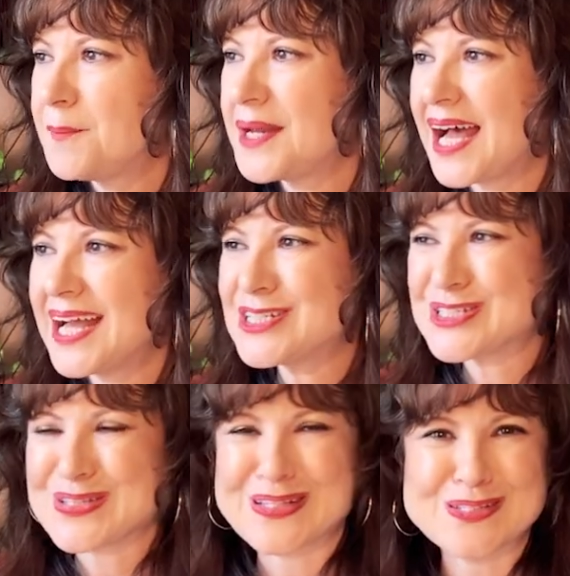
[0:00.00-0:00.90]
But I
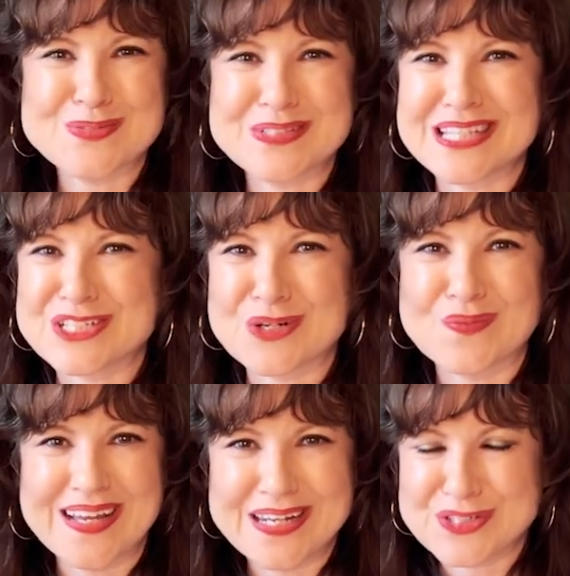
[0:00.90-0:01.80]
just thought this was such a
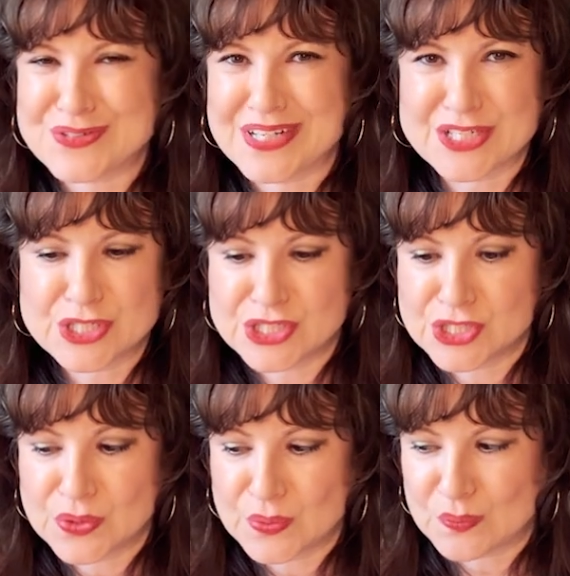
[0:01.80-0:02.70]
great introduction
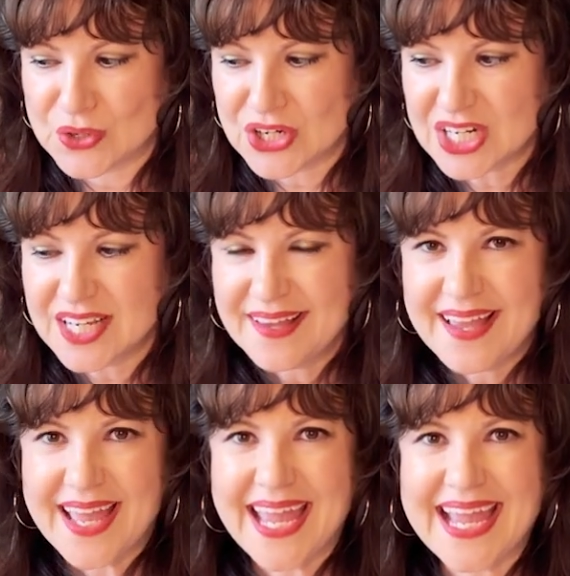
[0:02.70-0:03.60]
to her work.
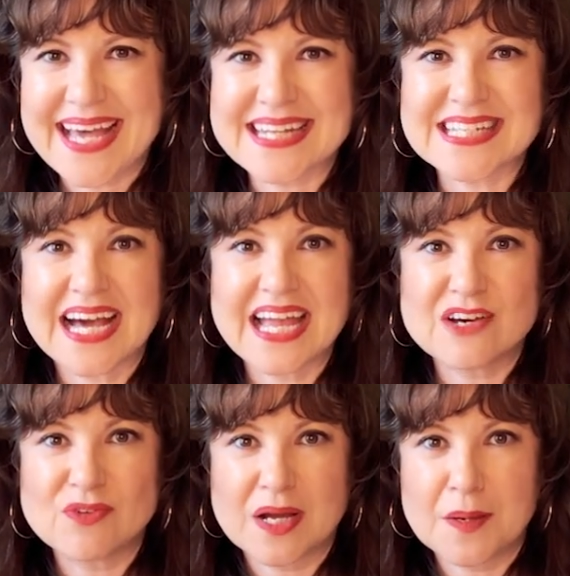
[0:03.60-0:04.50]
And I
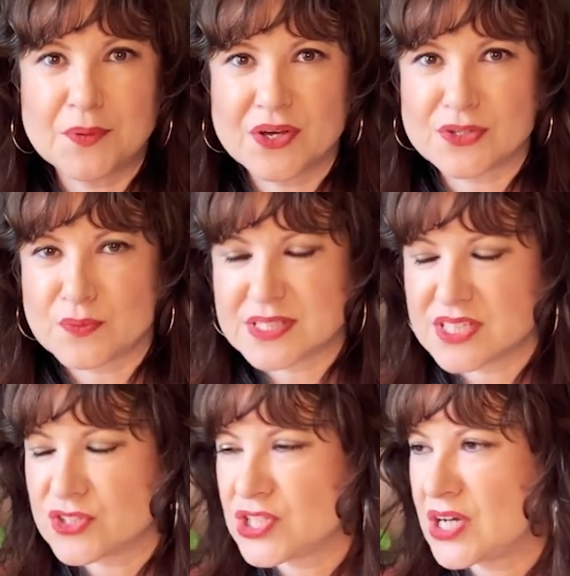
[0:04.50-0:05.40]
have a couple other ones
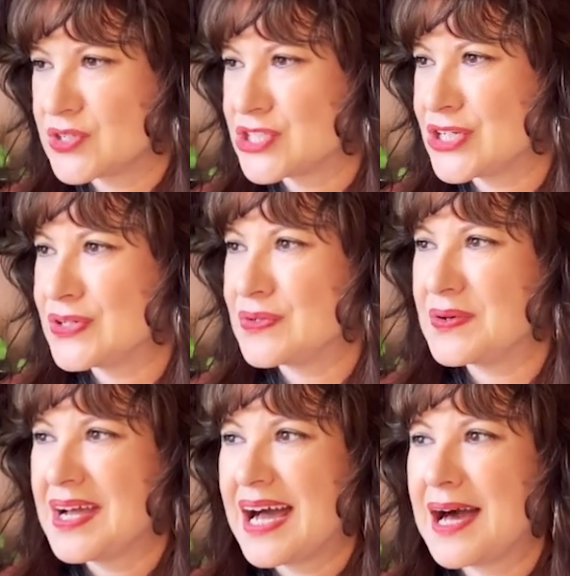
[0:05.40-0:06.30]
I'll show
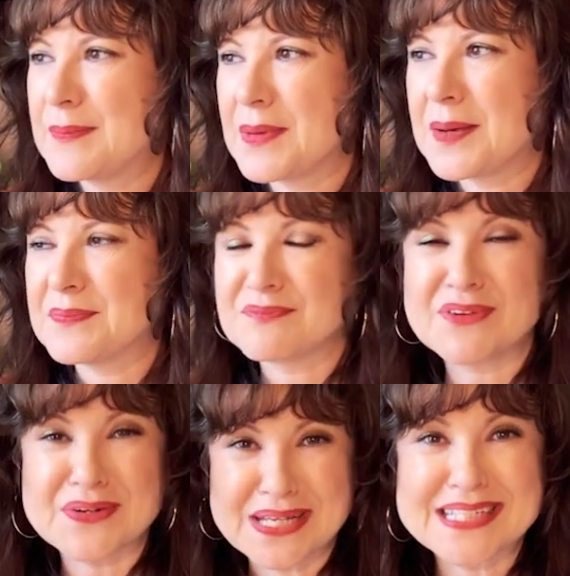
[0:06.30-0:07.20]
you. I'm
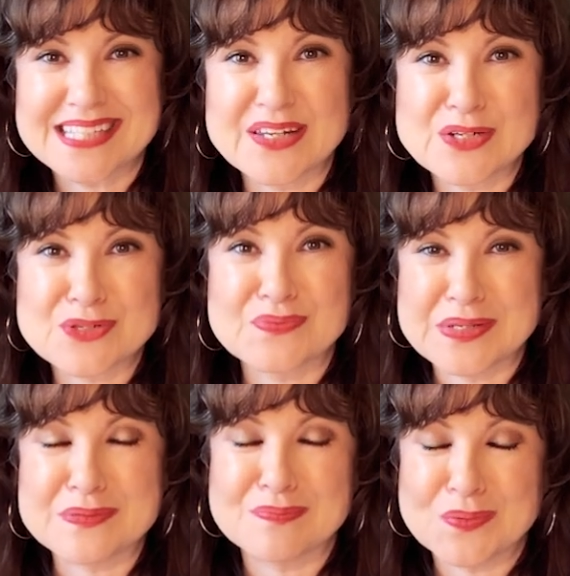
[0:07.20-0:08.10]
very excited to
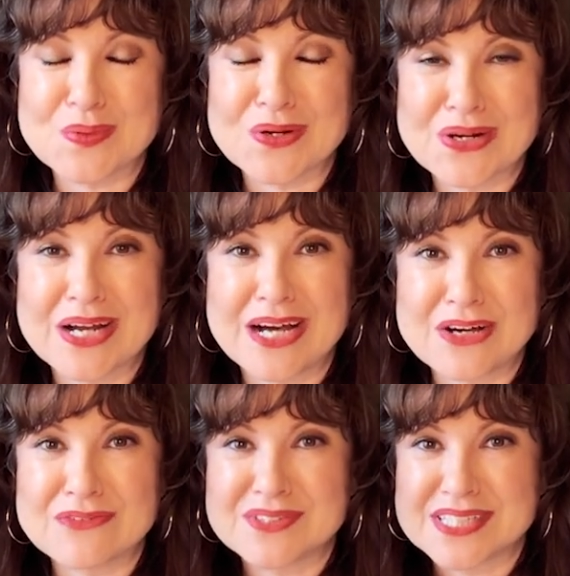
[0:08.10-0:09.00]
read more
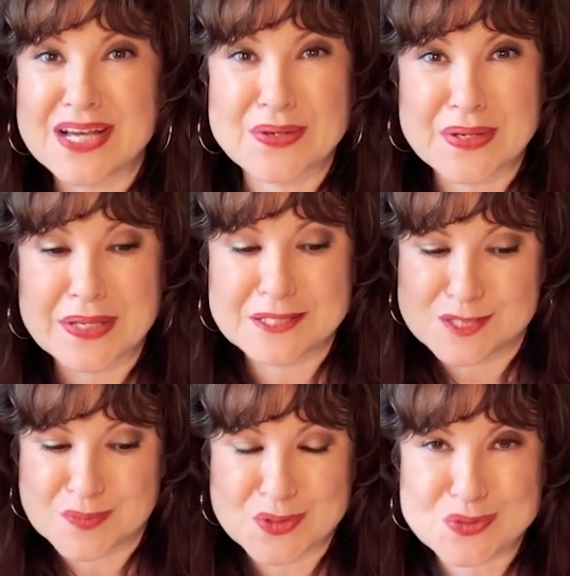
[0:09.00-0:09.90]
of Natalia
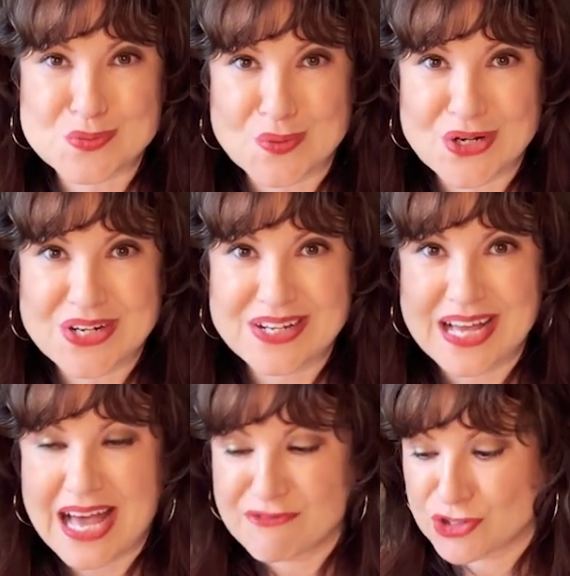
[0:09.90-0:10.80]
Ginzburg's work
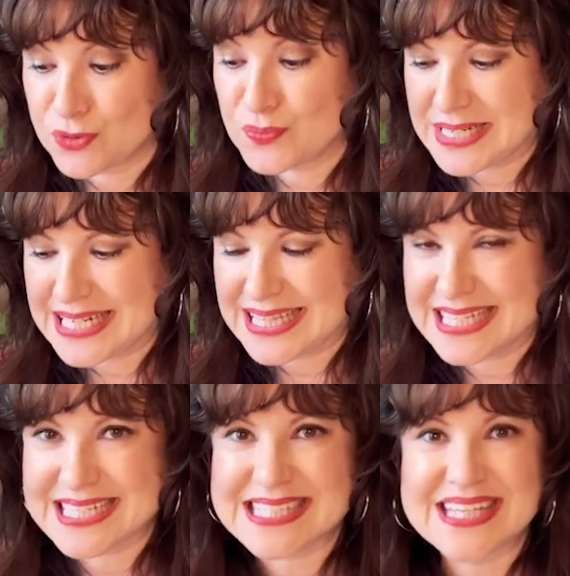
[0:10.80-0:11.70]
after reading
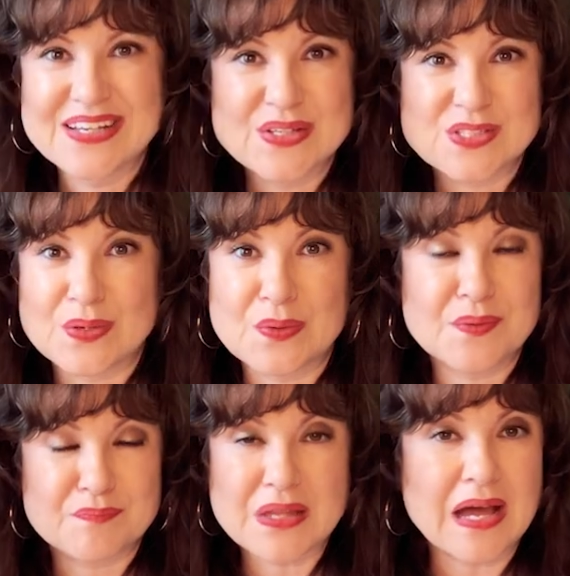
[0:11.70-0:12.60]
this. So
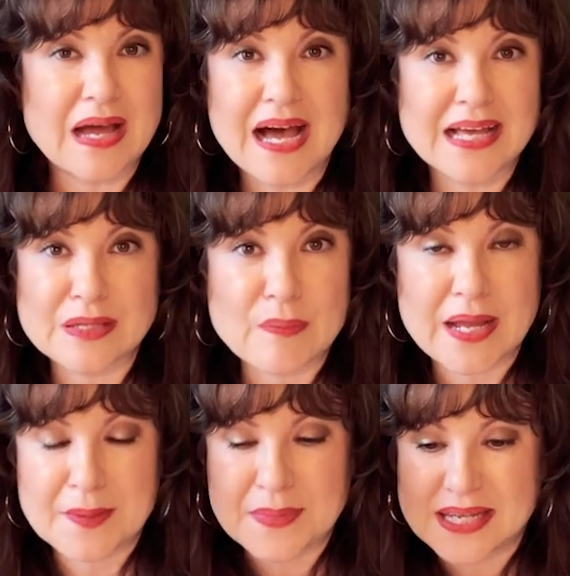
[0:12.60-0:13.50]
I highly
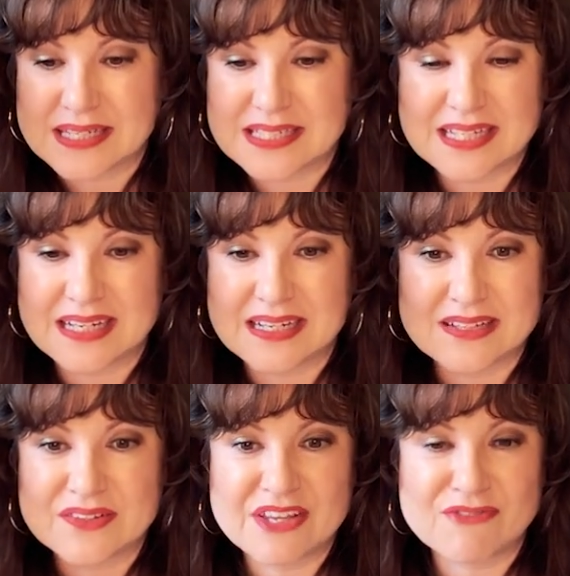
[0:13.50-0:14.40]
recommend
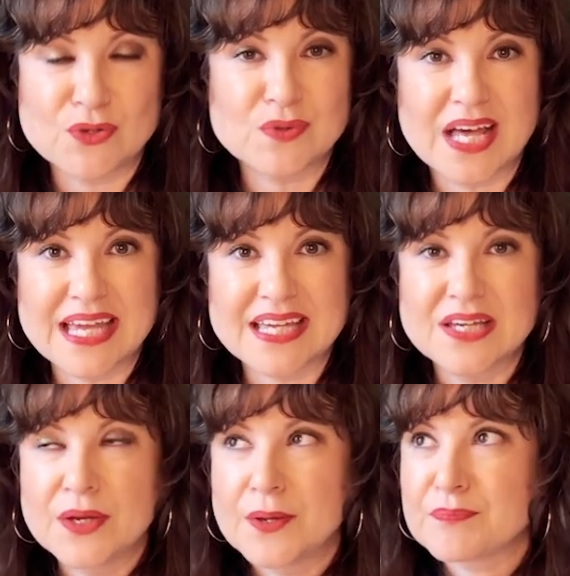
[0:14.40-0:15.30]
if you like
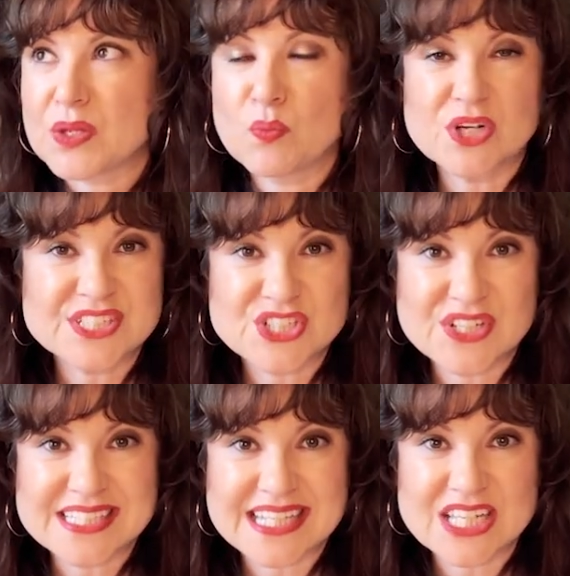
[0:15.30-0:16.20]
works in
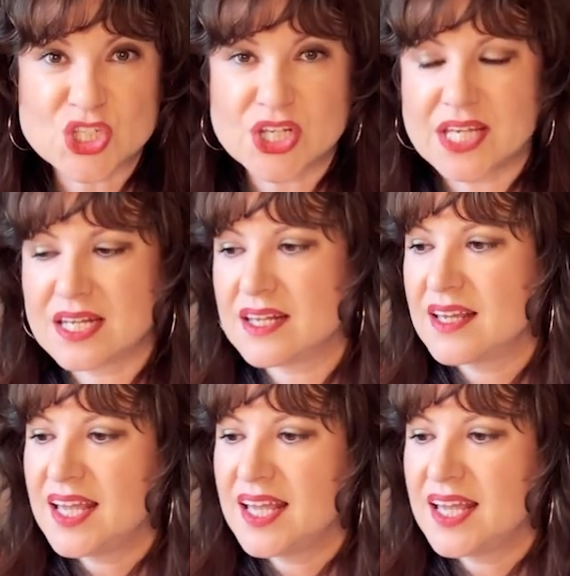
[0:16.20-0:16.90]
translation,